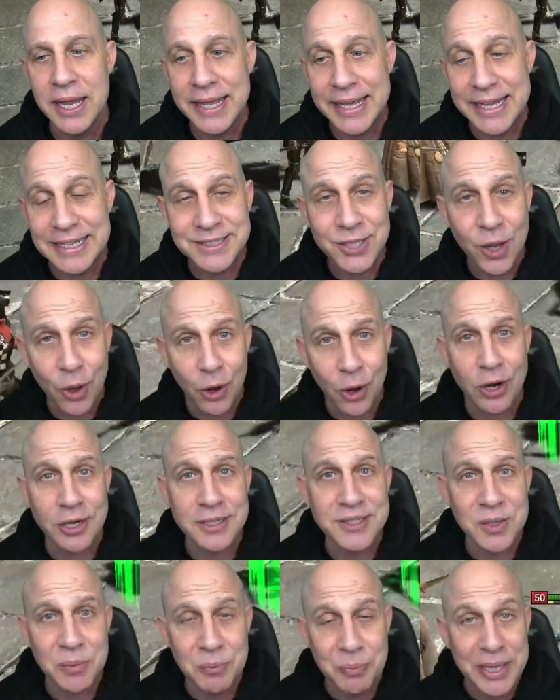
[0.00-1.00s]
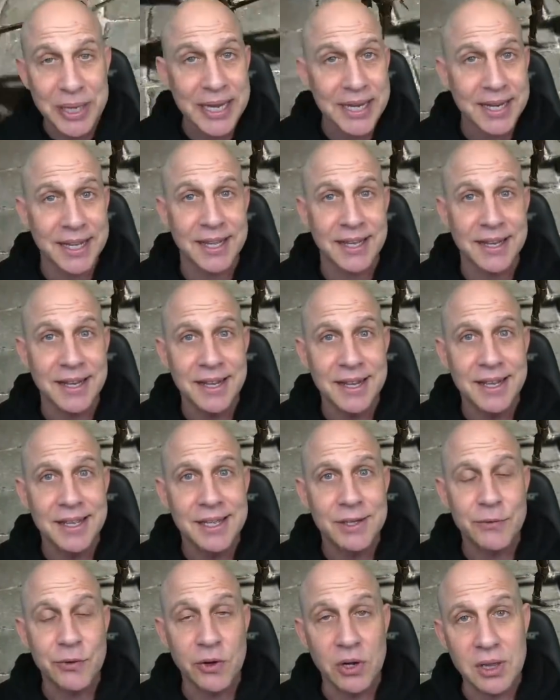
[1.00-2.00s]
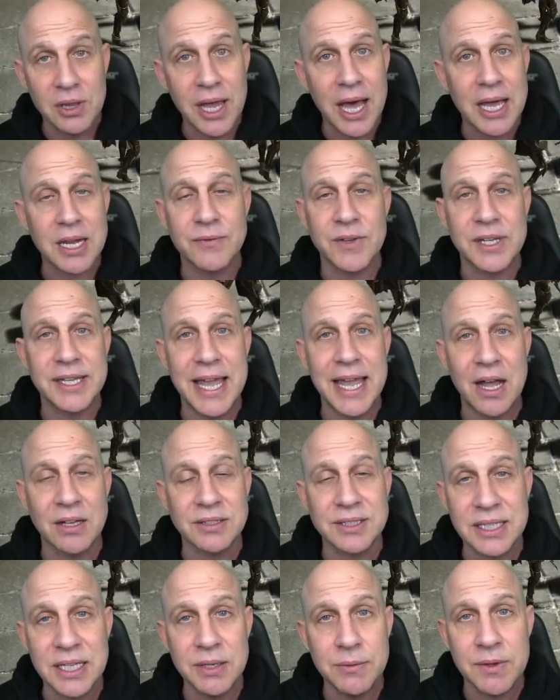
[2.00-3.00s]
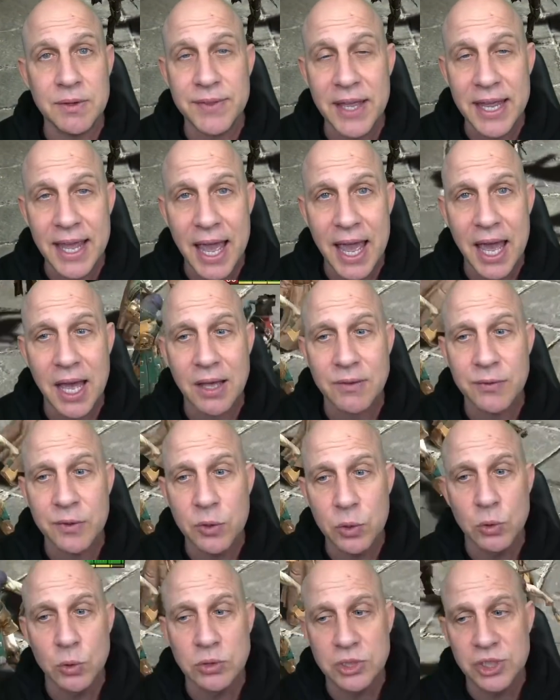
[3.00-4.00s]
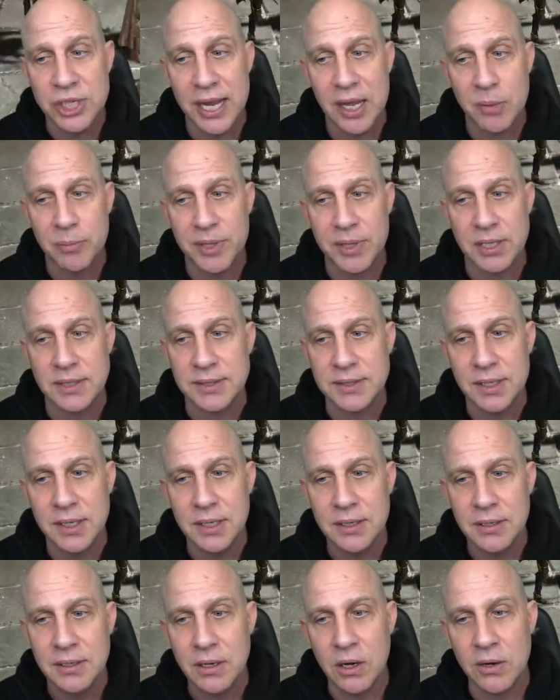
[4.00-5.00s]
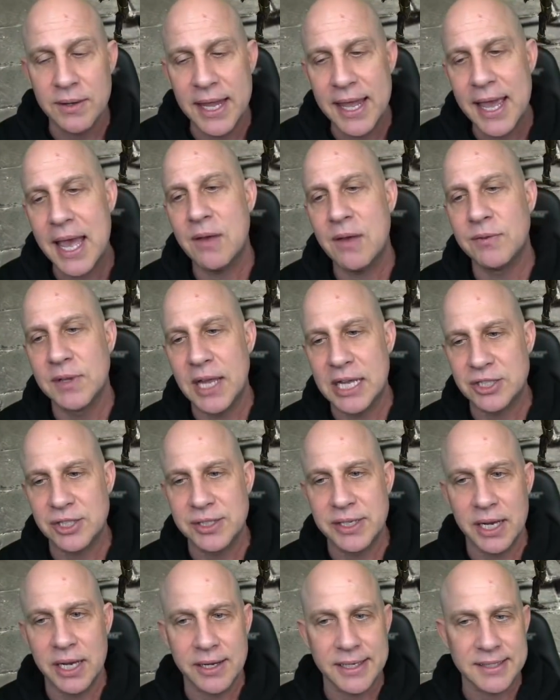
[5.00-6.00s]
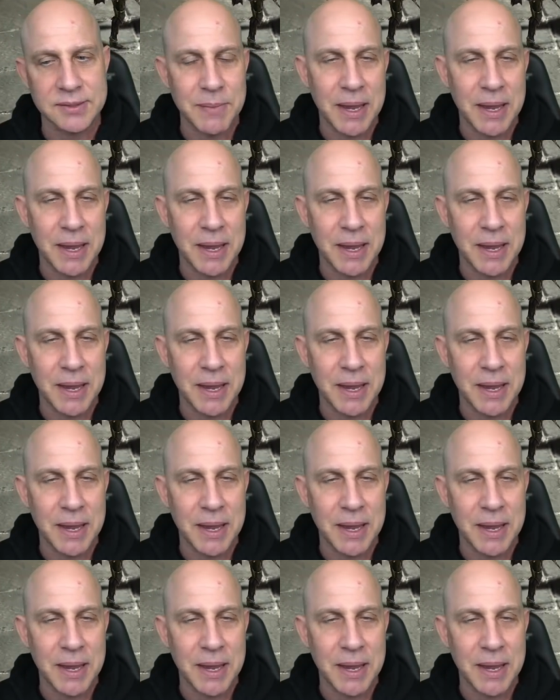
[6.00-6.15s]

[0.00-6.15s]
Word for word: it's hard to beat it for a lot of accounts, even if they have cool champions or they have legendaries.